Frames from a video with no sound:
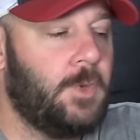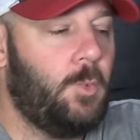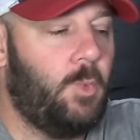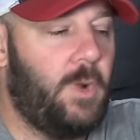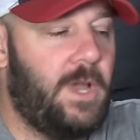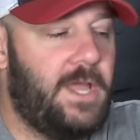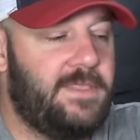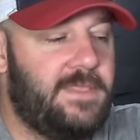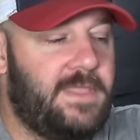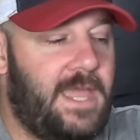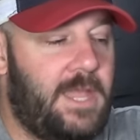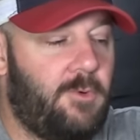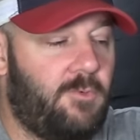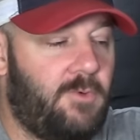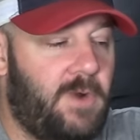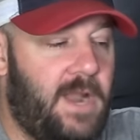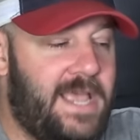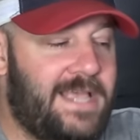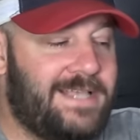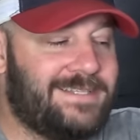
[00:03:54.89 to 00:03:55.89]
when they
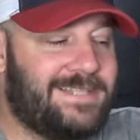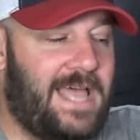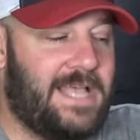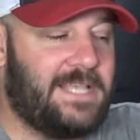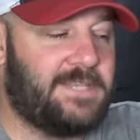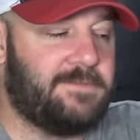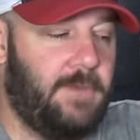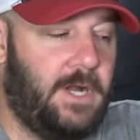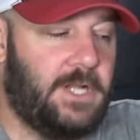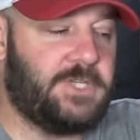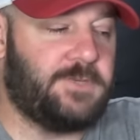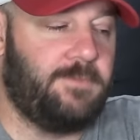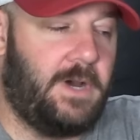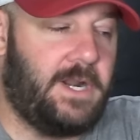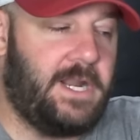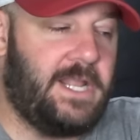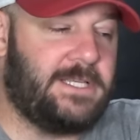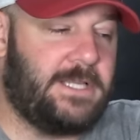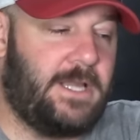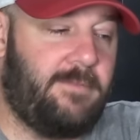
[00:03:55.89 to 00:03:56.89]
raised as much
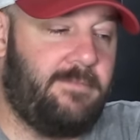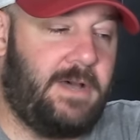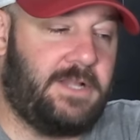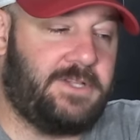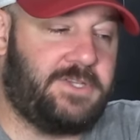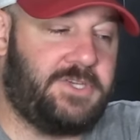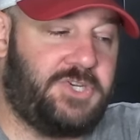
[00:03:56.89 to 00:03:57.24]
money as I'm about